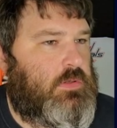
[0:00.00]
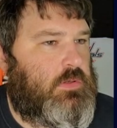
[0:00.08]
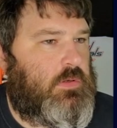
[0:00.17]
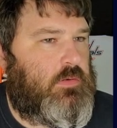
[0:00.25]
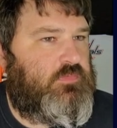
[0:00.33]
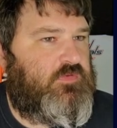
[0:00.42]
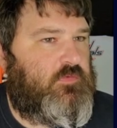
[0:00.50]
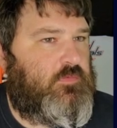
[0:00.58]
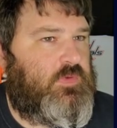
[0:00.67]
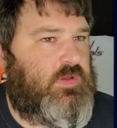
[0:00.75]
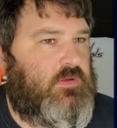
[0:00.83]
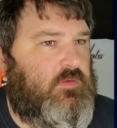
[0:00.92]
I'm
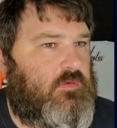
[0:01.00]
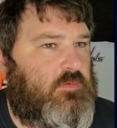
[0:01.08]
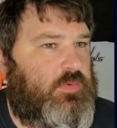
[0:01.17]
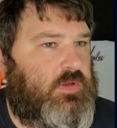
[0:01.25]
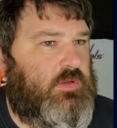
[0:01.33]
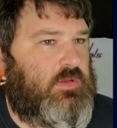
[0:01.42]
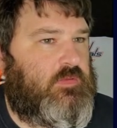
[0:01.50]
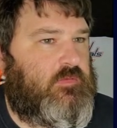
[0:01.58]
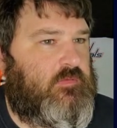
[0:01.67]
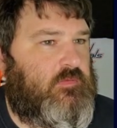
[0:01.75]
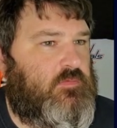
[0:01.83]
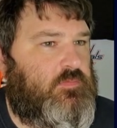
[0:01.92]
zoomed in a little bit. Let's
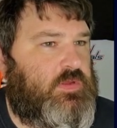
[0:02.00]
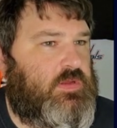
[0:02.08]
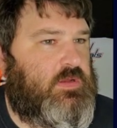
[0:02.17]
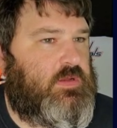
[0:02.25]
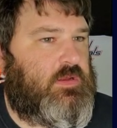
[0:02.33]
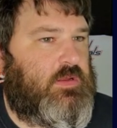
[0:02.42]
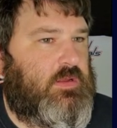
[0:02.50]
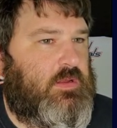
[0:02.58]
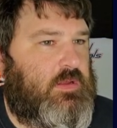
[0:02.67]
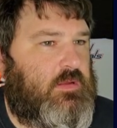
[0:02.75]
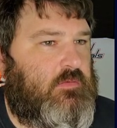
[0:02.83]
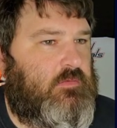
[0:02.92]
zoom in,
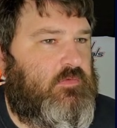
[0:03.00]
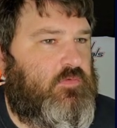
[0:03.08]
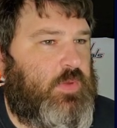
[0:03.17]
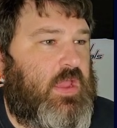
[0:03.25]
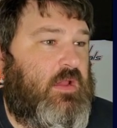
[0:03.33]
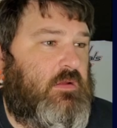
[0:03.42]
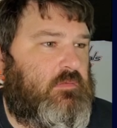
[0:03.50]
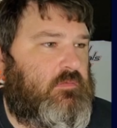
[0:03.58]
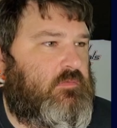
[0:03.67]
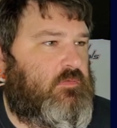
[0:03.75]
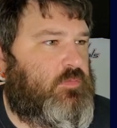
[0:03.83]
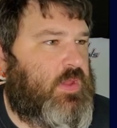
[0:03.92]
zoom
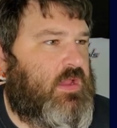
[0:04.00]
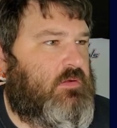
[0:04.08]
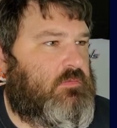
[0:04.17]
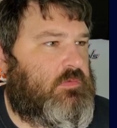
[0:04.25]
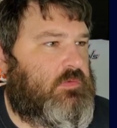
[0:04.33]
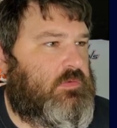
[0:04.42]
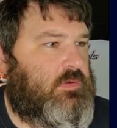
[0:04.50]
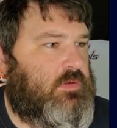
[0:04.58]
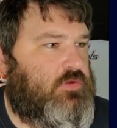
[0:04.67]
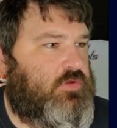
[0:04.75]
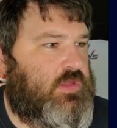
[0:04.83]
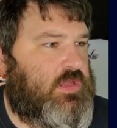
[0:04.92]
out.
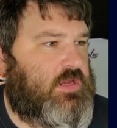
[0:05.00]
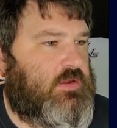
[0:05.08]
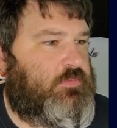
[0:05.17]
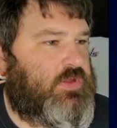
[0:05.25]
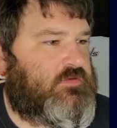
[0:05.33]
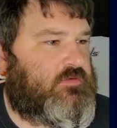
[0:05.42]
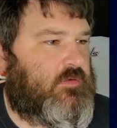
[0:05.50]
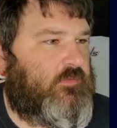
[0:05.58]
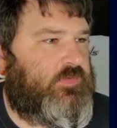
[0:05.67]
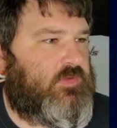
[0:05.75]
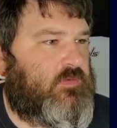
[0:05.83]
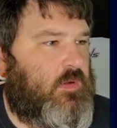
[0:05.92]
You can get a picture of
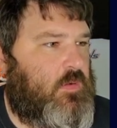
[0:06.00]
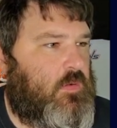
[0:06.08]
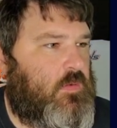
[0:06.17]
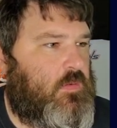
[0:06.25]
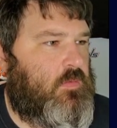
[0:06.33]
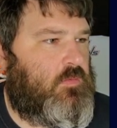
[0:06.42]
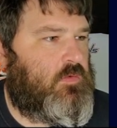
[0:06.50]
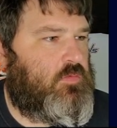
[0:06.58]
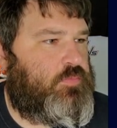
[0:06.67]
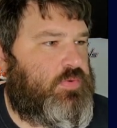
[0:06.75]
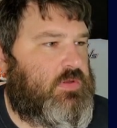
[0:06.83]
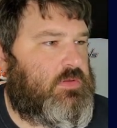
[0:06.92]
this whole loop.